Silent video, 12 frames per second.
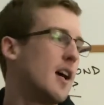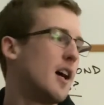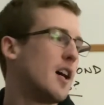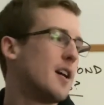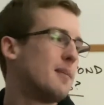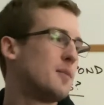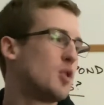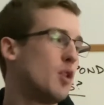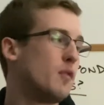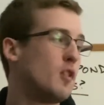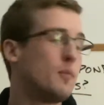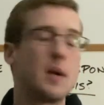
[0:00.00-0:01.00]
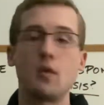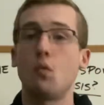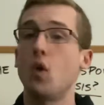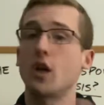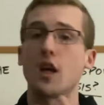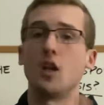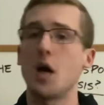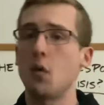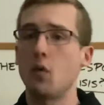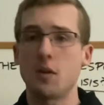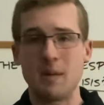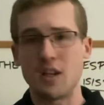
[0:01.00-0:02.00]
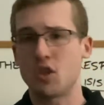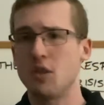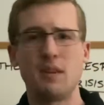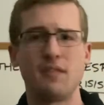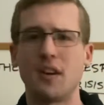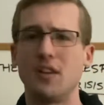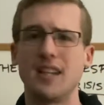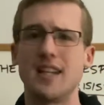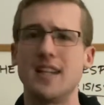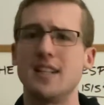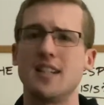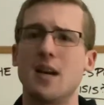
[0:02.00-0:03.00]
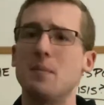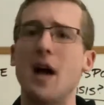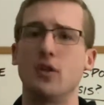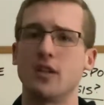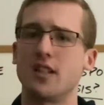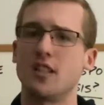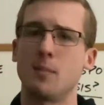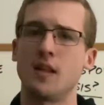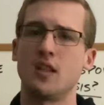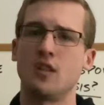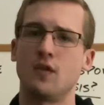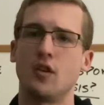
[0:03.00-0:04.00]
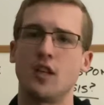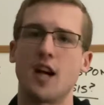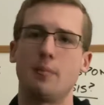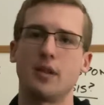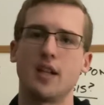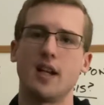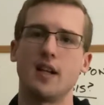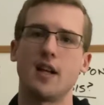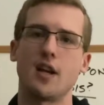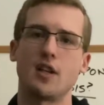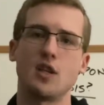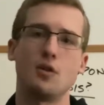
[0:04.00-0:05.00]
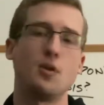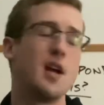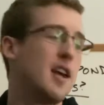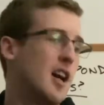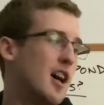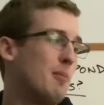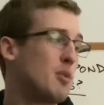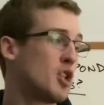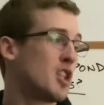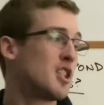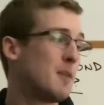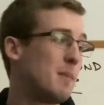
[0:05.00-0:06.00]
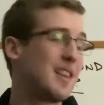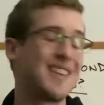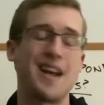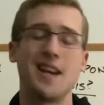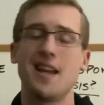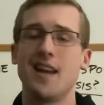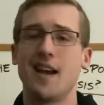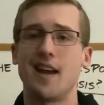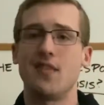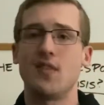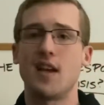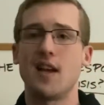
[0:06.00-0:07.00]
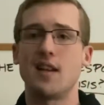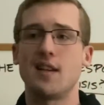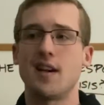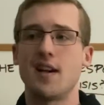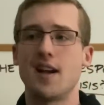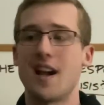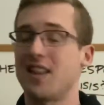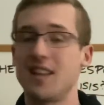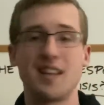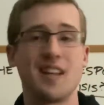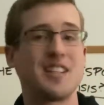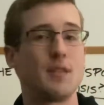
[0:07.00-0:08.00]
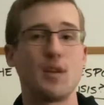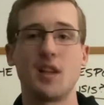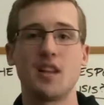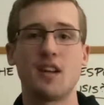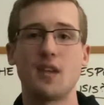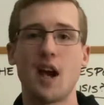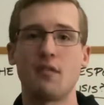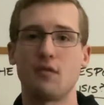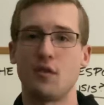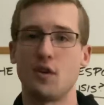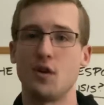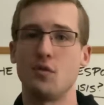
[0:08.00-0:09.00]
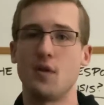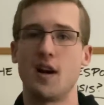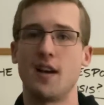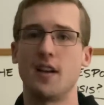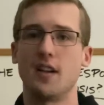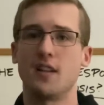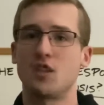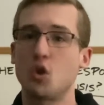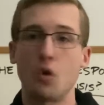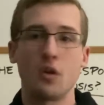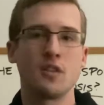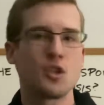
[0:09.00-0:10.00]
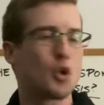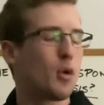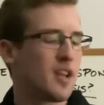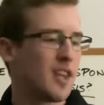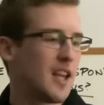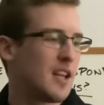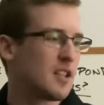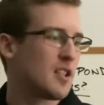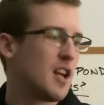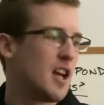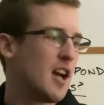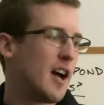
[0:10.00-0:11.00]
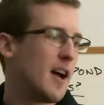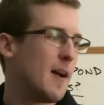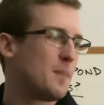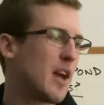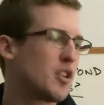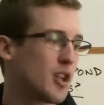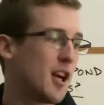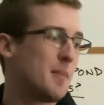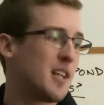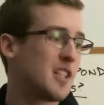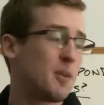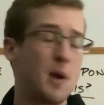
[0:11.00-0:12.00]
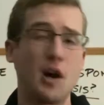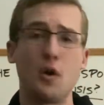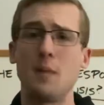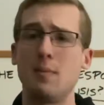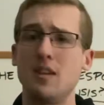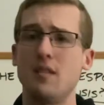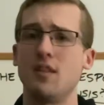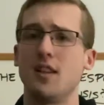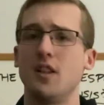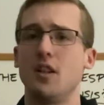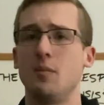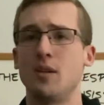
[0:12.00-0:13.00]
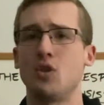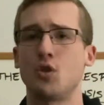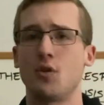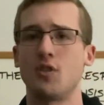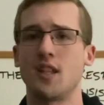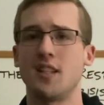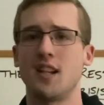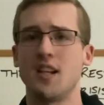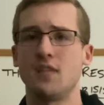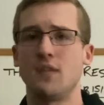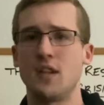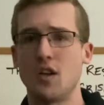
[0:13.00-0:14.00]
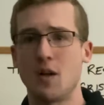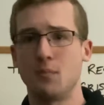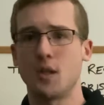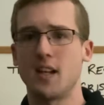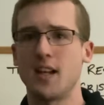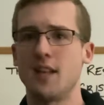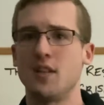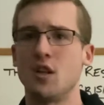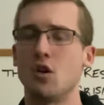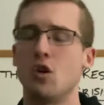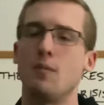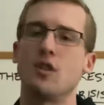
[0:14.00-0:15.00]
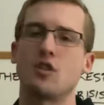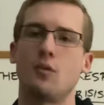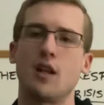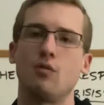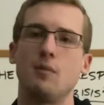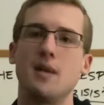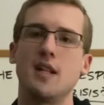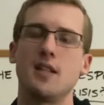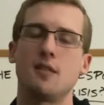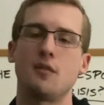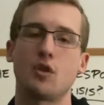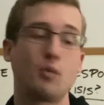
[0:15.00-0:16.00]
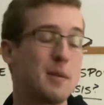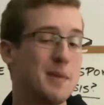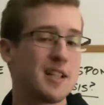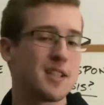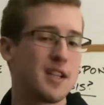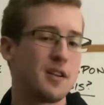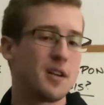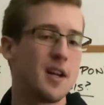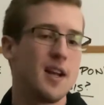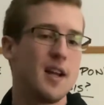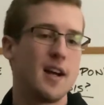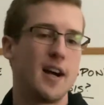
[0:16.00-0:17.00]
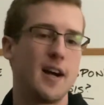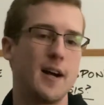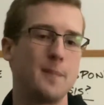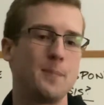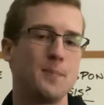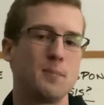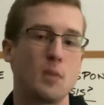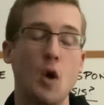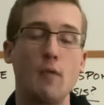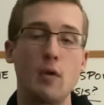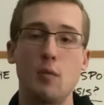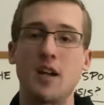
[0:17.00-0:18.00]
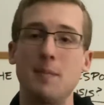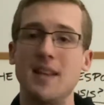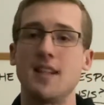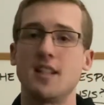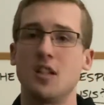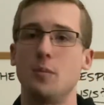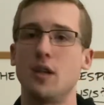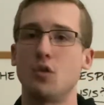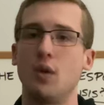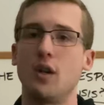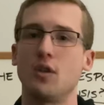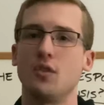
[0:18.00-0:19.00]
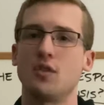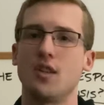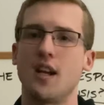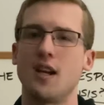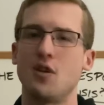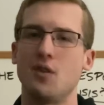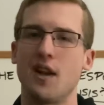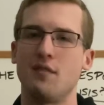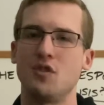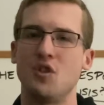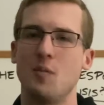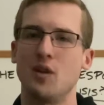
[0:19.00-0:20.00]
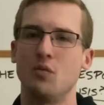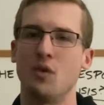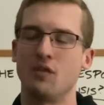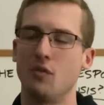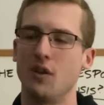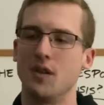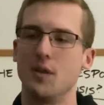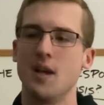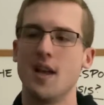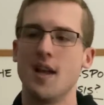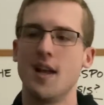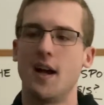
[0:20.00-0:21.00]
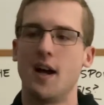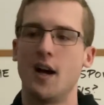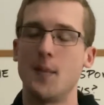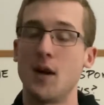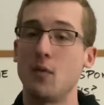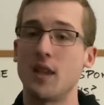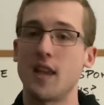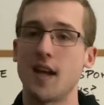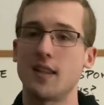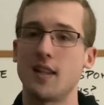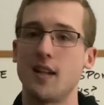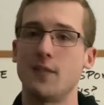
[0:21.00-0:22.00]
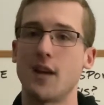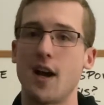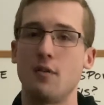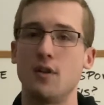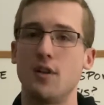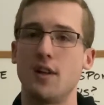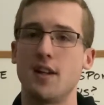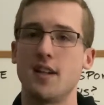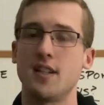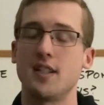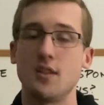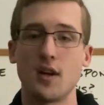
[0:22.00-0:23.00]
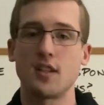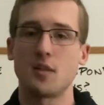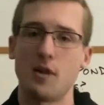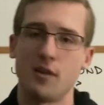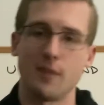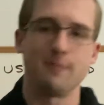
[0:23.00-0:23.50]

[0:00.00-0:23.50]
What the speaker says: So if you've been working along with me, it should be fairly easy. I'm not looking to make this very complicated on you, but just submit that, and then I think that's everything that I've got for you. Shorten things. I'll try to make tomorrow maybe even a little bit shorter than today's video. I'm looking at, almost 3 minutes here, but hopefully we can make these a little bit quicker so that I don't have too much work for you. And with that, then I will see you guys tomorrow then.